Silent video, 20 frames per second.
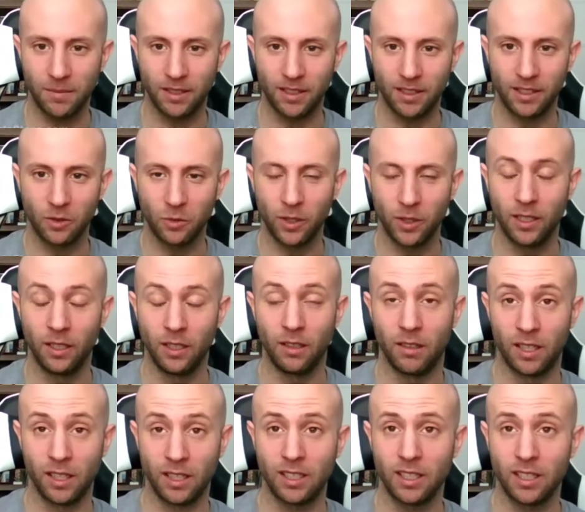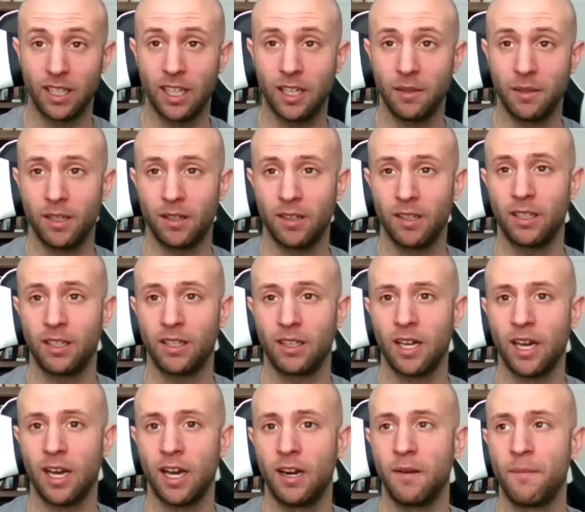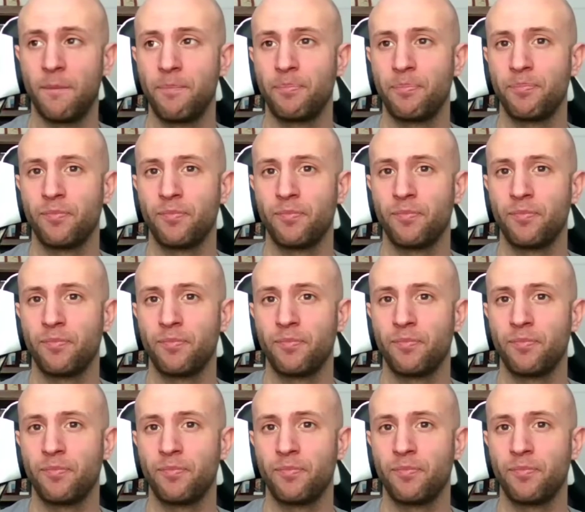I like the way he thinks the game. I think that